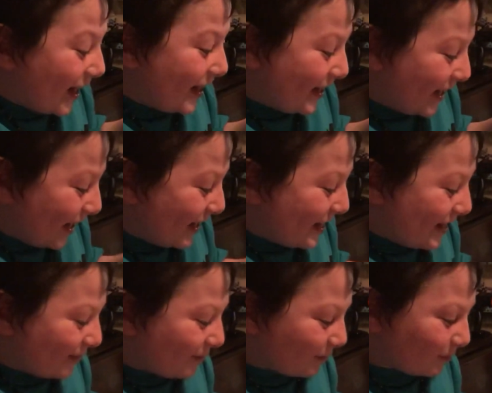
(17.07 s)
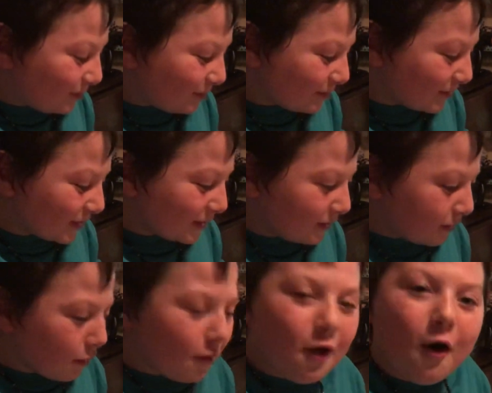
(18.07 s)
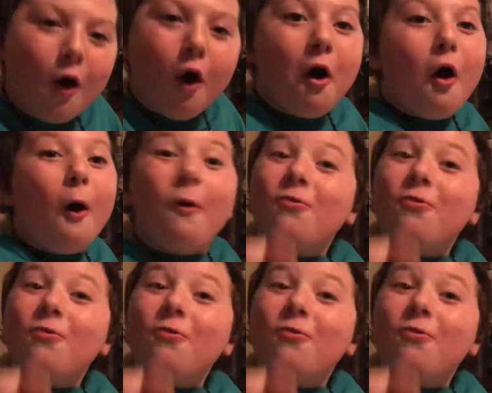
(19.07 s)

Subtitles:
When the camera was off, you said they were the best.